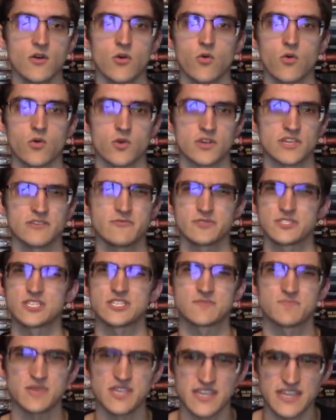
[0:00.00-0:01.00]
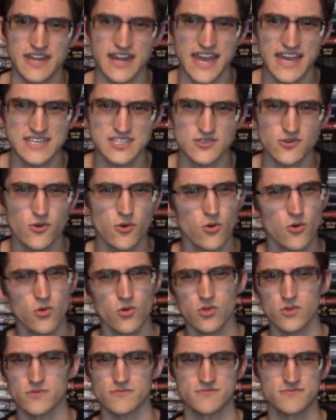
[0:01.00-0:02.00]
or he was just being an
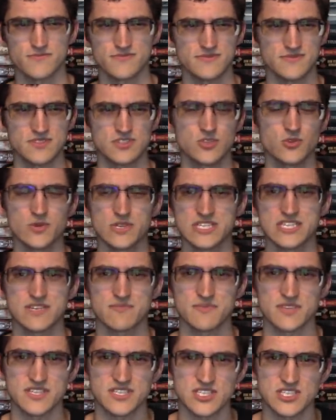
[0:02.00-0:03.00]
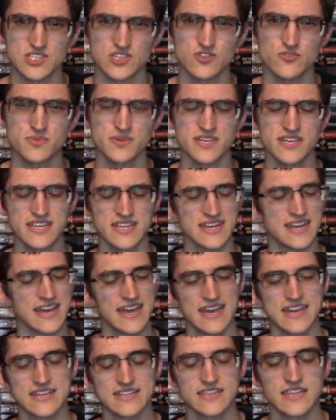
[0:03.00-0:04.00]
asshole, or doing something stupid, and
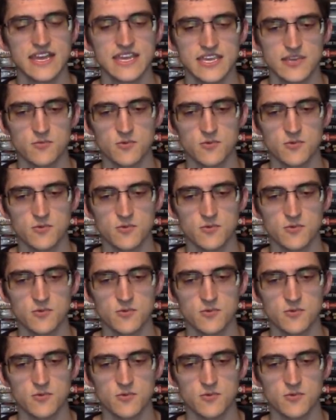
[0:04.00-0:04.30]
I didn't like it.